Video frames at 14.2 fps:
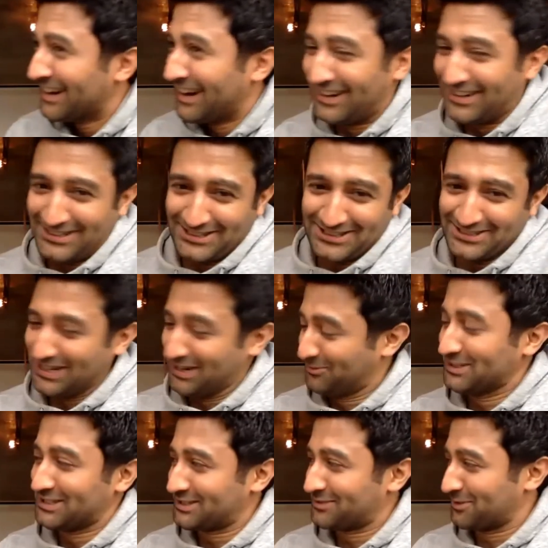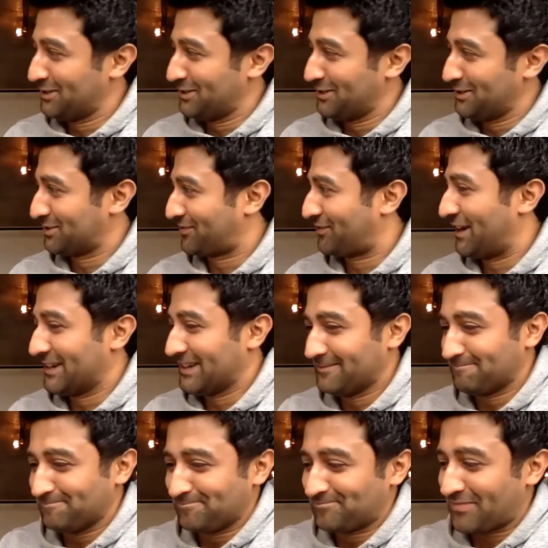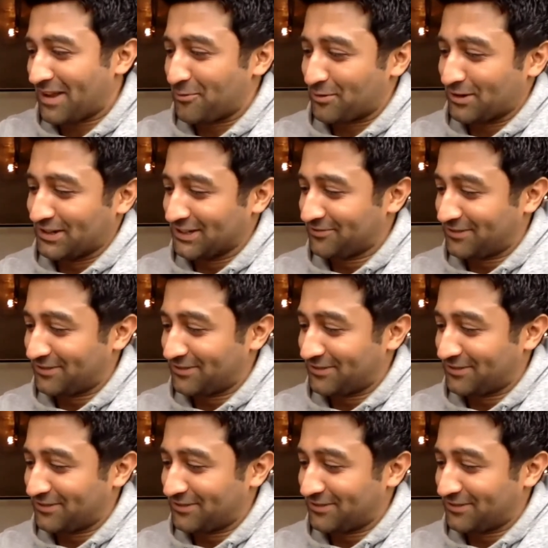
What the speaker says: Oh, it was funny. Really funny.